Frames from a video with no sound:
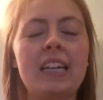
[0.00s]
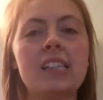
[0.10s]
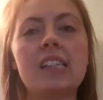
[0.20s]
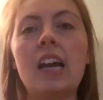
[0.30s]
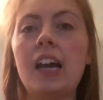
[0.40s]

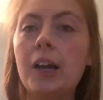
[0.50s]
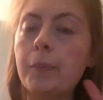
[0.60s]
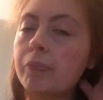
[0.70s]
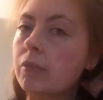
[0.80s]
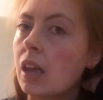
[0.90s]
need.
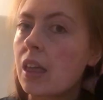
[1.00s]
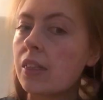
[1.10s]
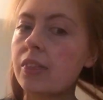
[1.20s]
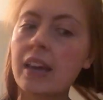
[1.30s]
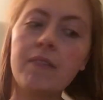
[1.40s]

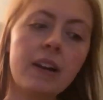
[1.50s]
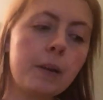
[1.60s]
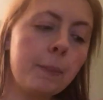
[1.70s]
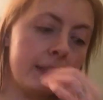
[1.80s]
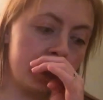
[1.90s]
They
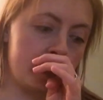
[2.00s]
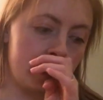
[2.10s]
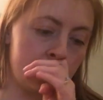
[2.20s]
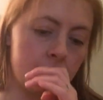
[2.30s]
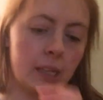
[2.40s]

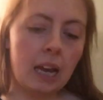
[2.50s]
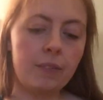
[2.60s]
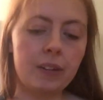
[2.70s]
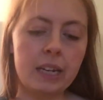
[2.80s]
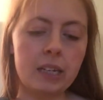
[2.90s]
recommended
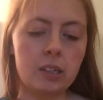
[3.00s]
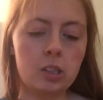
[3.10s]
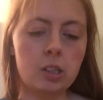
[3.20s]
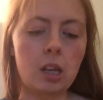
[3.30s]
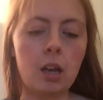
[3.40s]
having
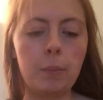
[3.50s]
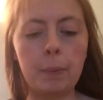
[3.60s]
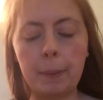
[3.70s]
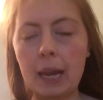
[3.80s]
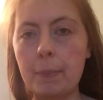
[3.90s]

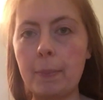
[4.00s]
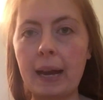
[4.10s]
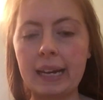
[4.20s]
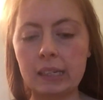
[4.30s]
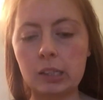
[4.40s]
some paper
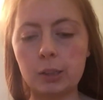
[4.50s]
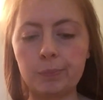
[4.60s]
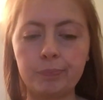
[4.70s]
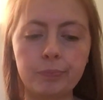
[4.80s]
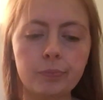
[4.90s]
bags,
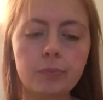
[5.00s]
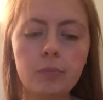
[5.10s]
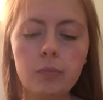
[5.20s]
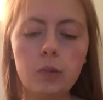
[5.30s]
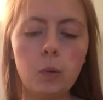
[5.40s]

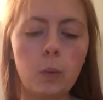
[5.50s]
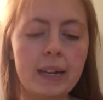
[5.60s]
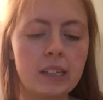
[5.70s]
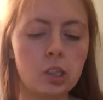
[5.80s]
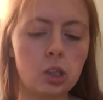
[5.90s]

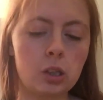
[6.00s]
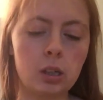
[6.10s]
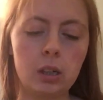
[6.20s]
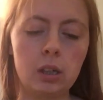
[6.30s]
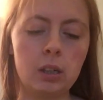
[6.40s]
which
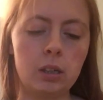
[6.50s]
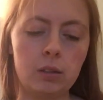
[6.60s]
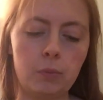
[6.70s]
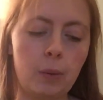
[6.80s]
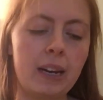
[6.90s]

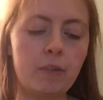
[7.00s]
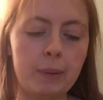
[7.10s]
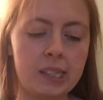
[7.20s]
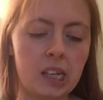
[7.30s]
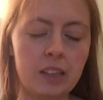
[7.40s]
when I've
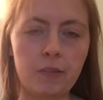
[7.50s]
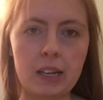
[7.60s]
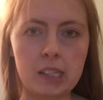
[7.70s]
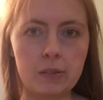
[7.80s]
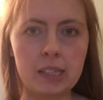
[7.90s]
been to other
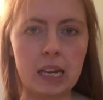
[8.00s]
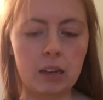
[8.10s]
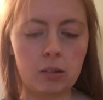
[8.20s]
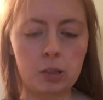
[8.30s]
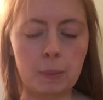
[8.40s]
fairs, I've
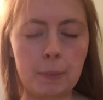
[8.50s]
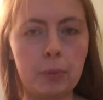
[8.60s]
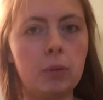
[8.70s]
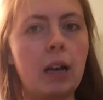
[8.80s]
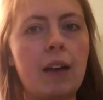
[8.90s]
seen lots of
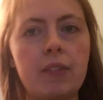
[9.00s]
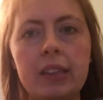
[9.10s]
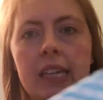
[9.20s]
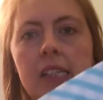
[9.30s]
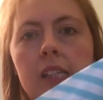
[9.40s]
people
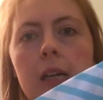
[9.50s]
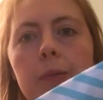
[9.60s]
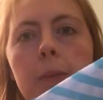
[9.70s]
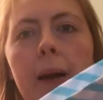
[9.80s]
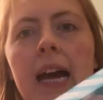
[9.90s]
having these
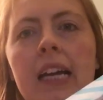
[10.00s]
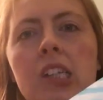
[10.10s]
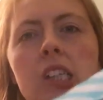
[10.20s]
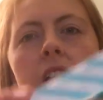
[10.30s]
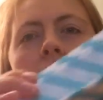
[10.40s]
types of
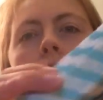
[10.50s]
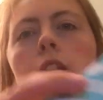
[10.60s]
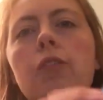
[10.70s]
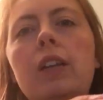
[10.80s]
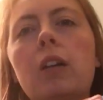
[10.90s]
bags, and they're
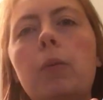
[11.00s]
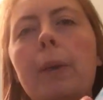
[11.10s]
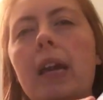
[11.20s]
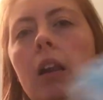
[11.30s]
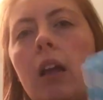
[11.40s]
sort of a little
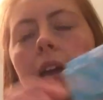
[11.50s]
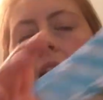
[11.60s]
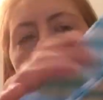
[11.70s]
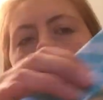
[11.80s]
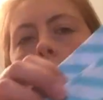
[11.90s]
bit
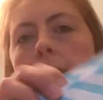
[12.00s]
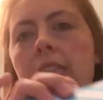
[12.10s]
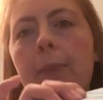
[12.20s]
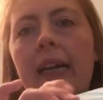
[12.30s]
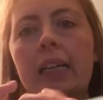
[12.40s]
like
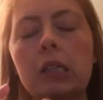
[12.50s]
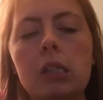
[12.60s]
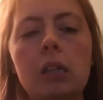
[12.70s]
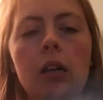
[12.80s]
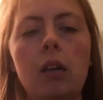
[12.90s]
sweetie
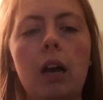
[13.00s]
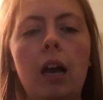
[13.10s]
bags.